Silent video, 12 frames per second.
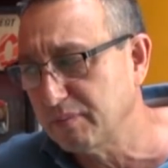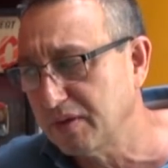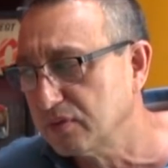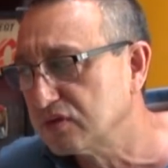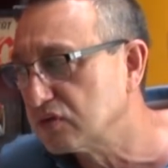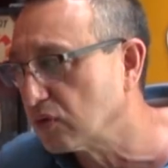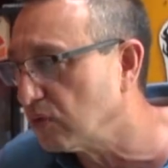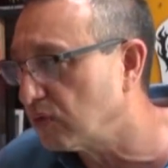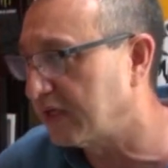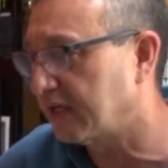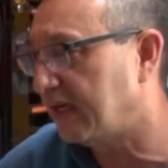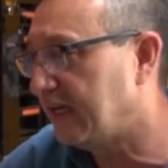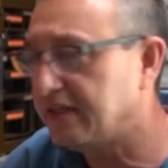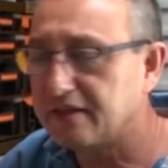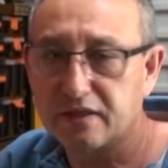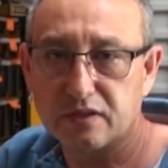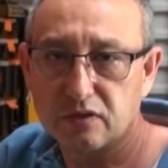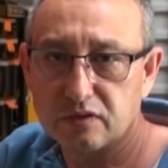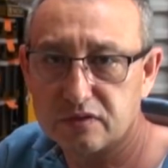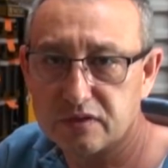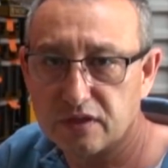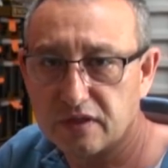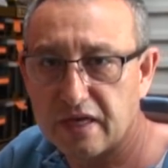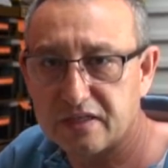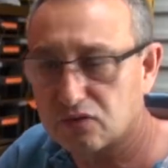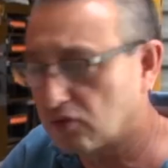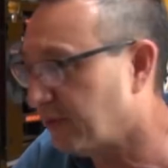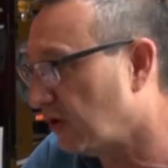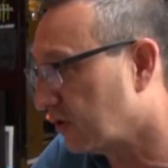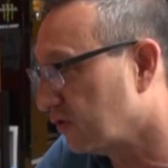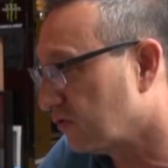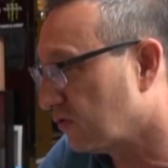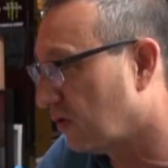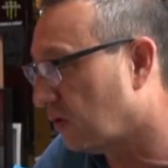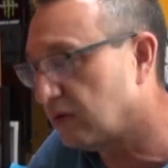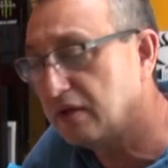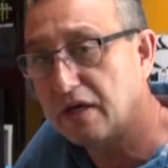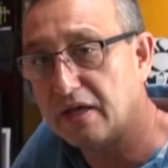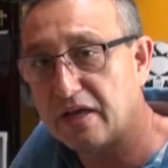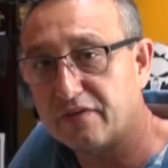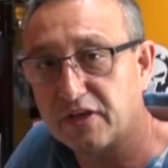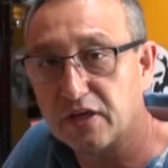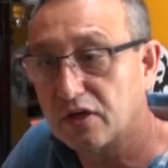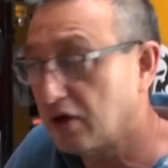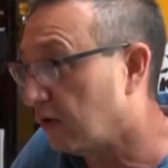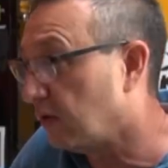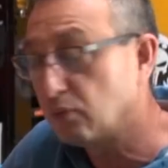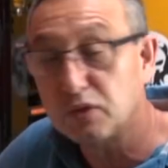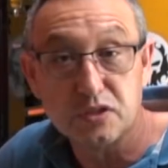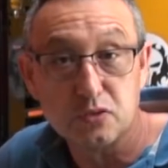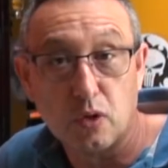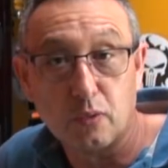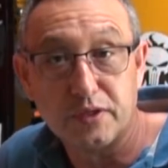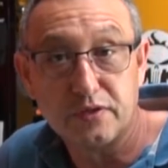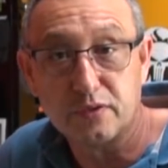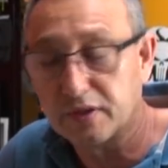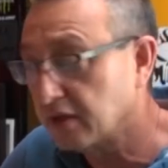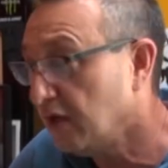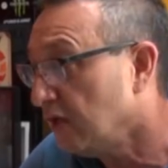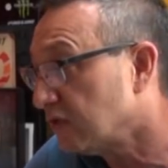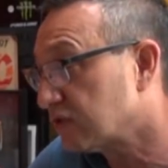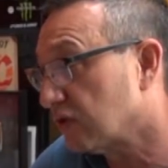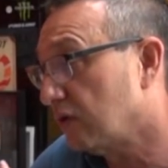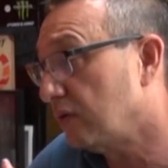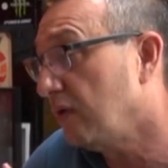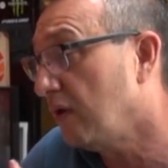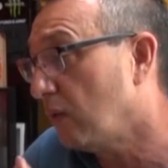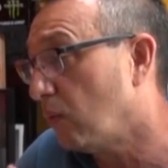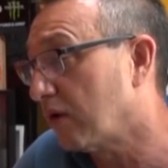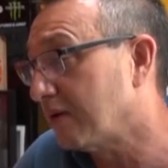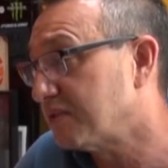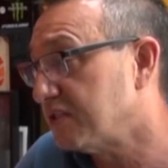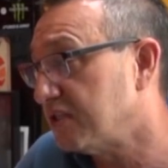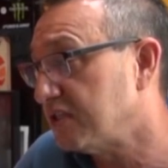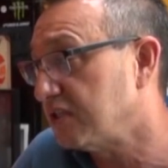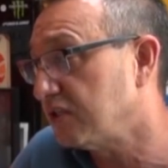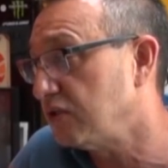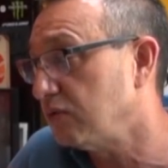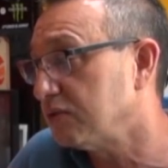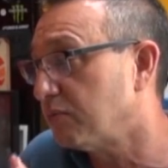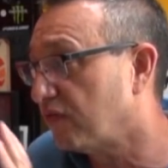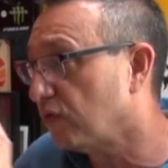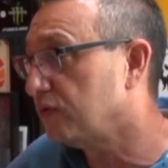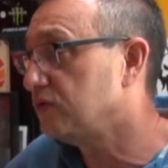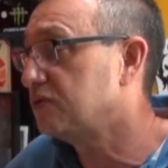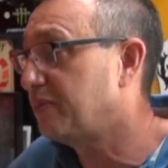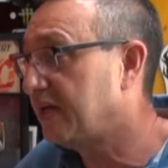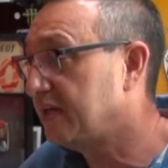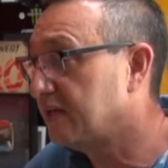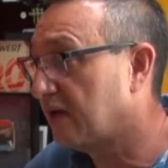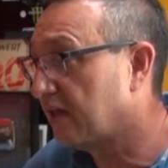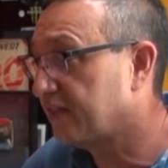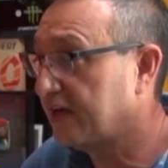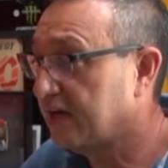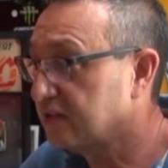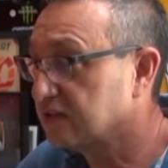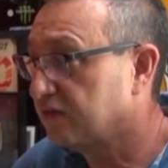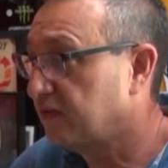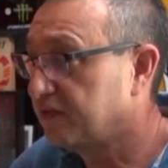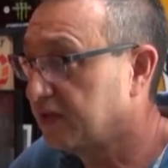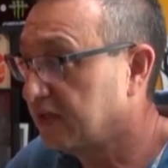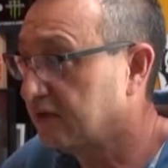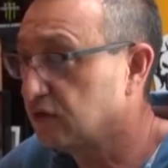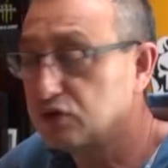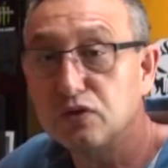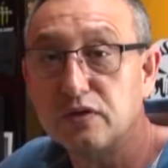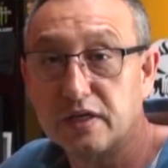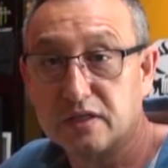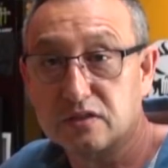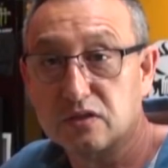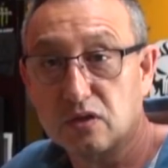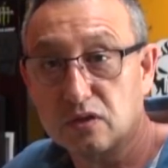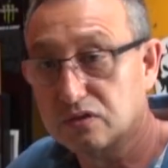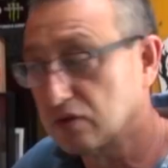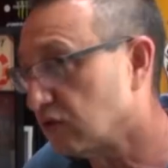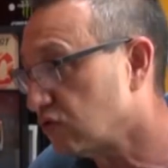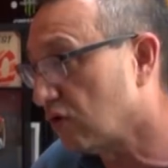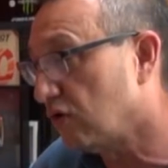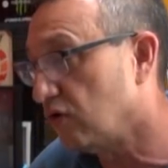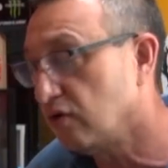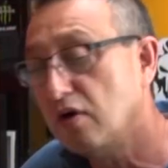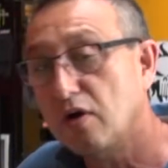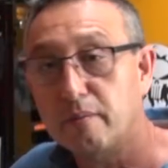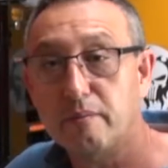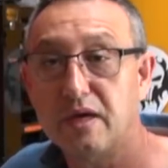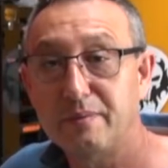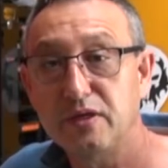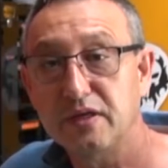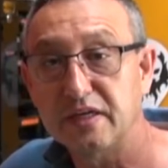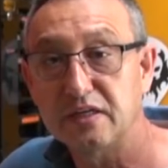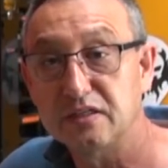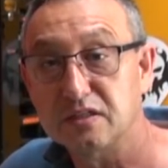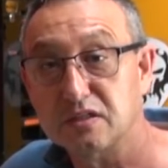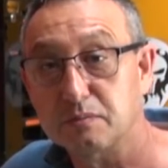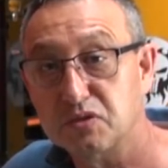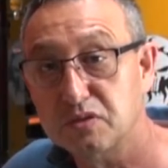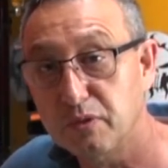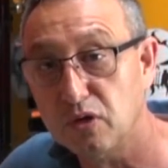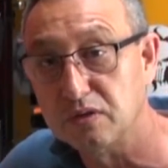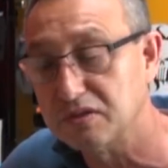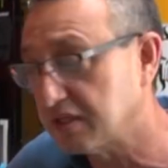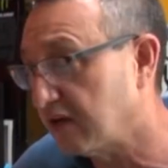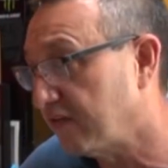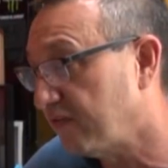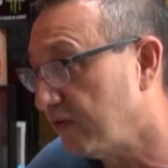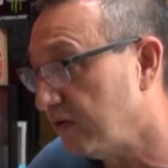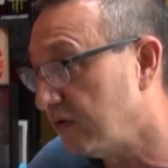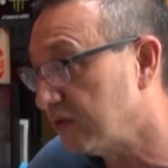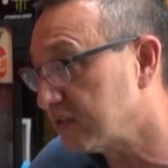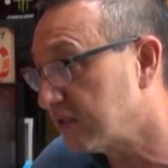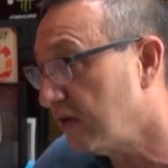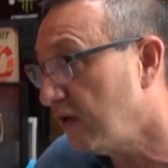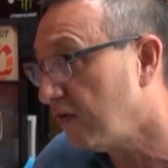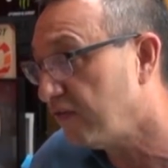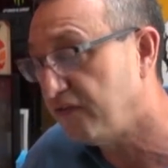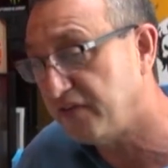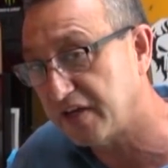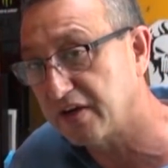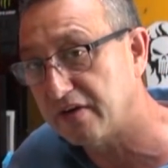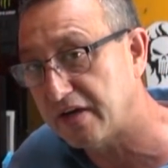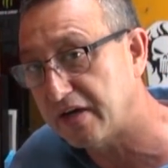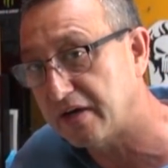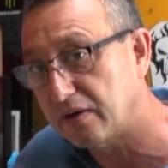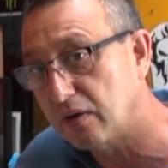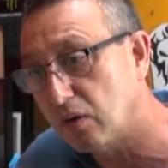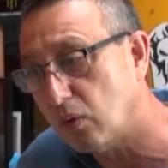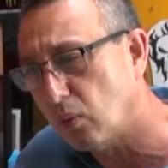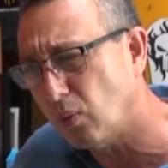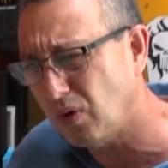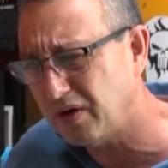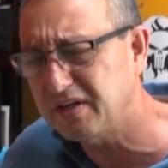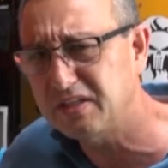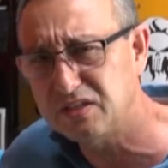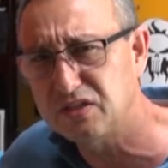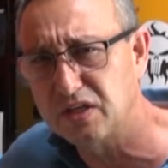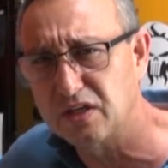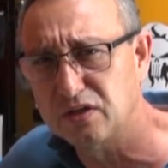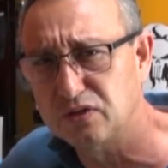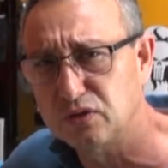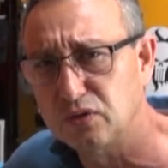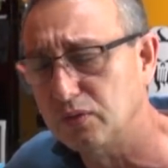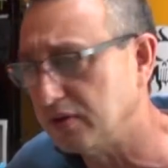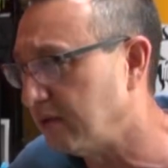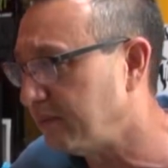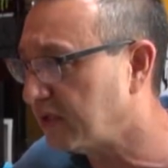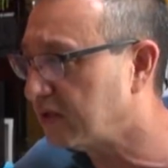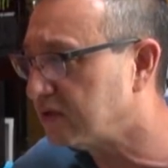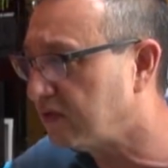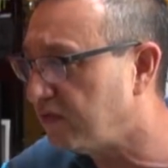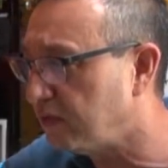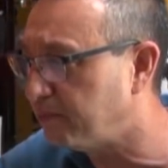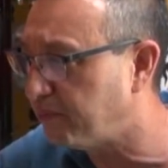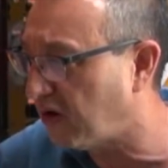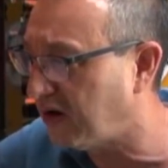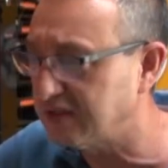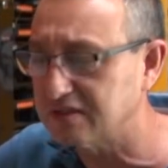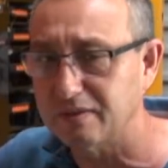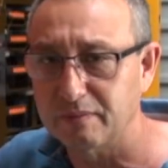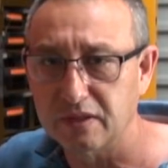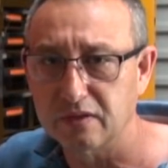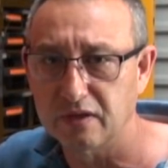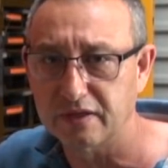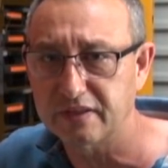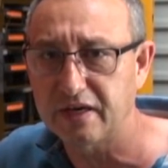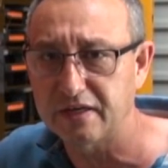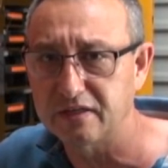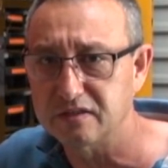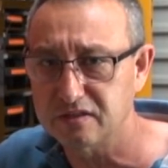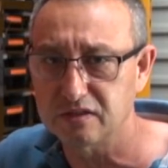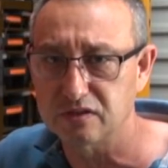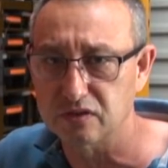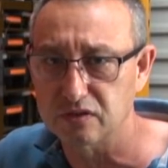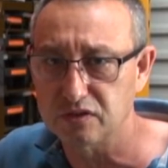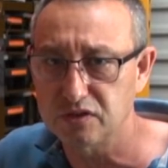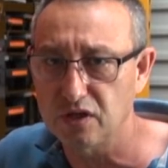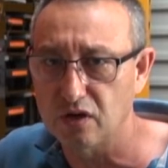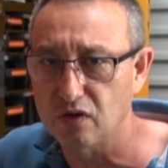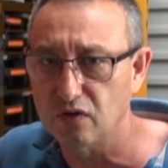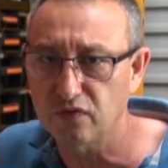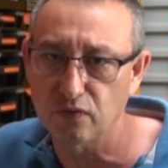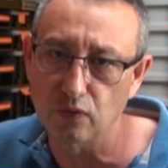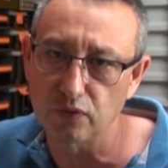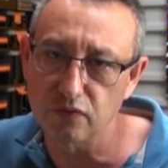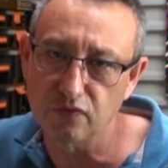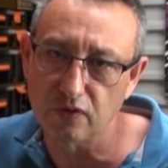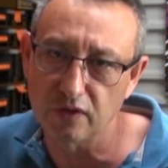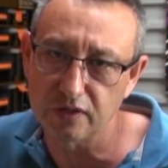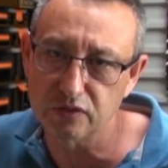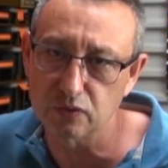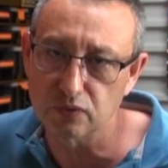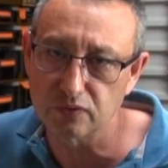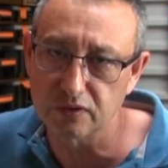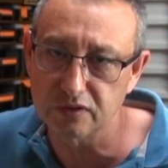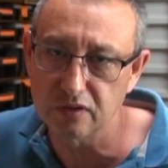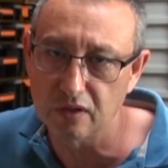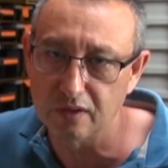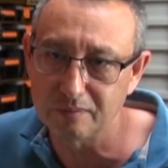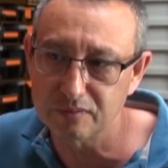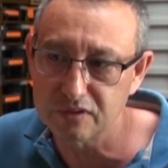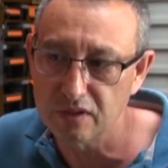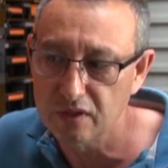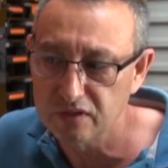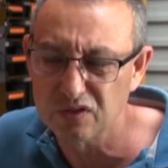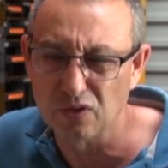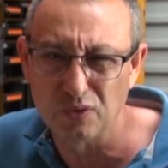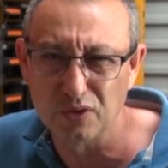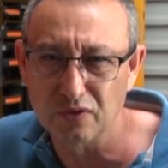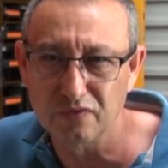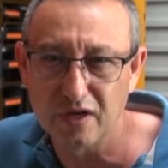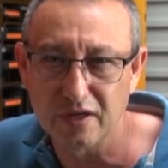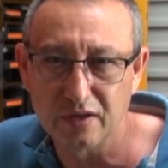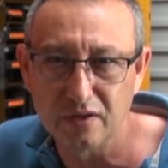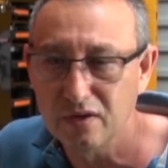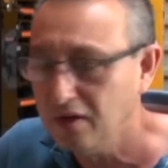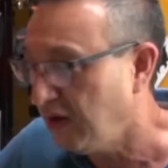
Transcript: People are sort of looking at anything that has a remote control and having a go, which is what we're doing. So what I'm suggesting to you is, before you spend $1,000, $1,500, $2,000 on a drone, maybe you get into some smaller stuff first, figure out what it is you're going to do with it, because if you buy something like that and it sits on a shelf, or you fly it 2 or 3 times, it's not really good value.